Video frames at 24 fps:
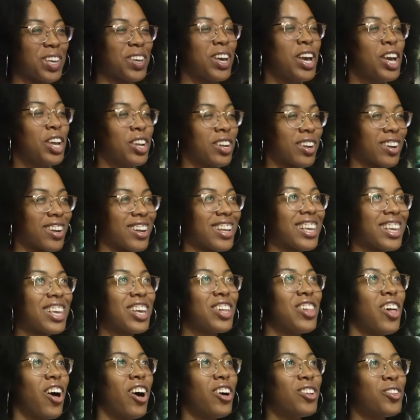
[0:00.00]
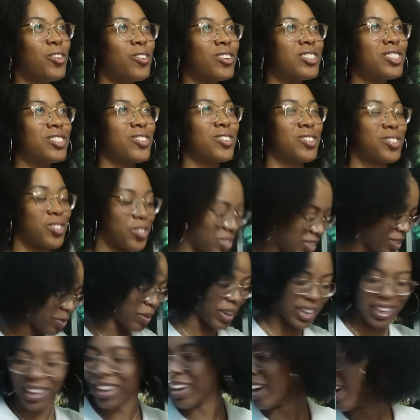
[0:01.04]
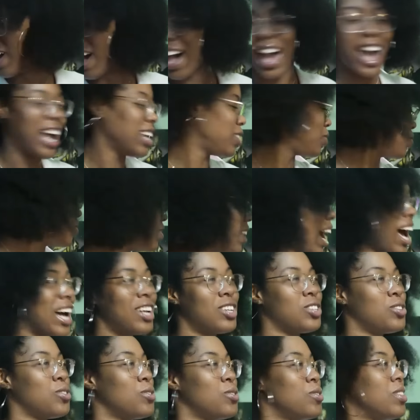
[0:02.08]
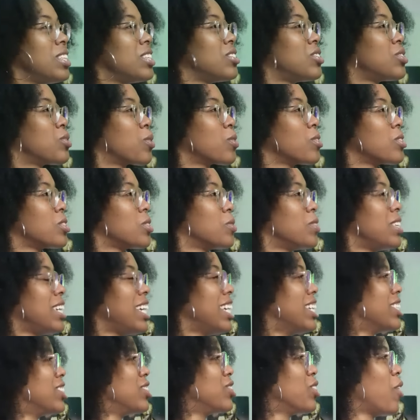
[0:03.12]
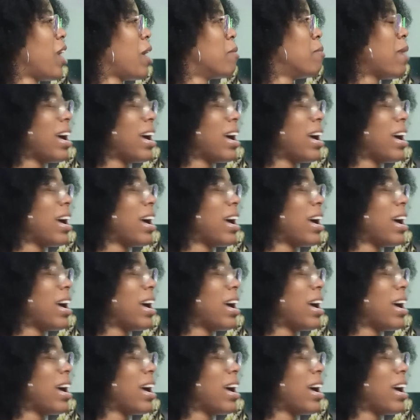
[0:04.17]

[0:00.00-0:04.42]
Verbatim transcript: fuck? You're gonna kill all known sorcerers. I'm like, I do not do this sorcery ish, so